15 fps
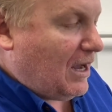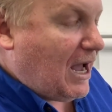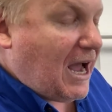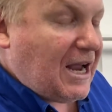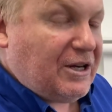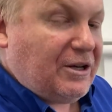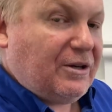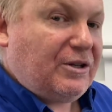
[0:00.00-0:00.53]

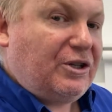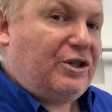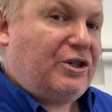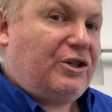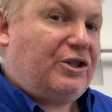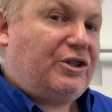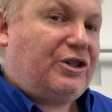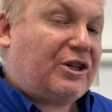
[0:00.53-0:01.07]
And you
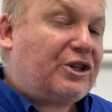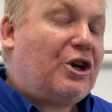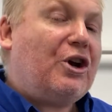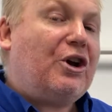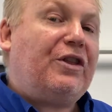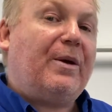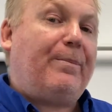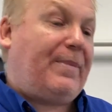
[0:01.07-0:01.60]
just
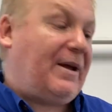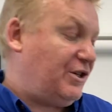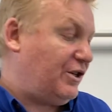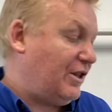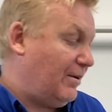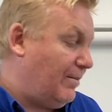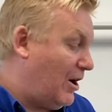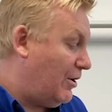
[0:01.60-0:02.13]
heard the pitch of
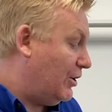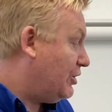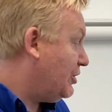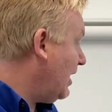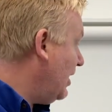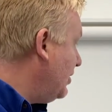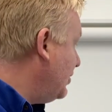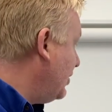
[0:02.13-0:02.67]
the motor
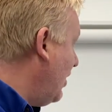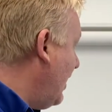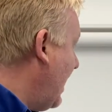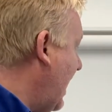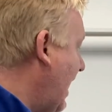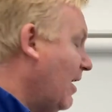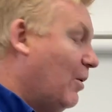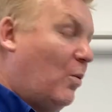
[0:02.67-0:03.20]
change, so
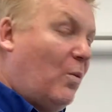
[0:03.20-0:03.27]
now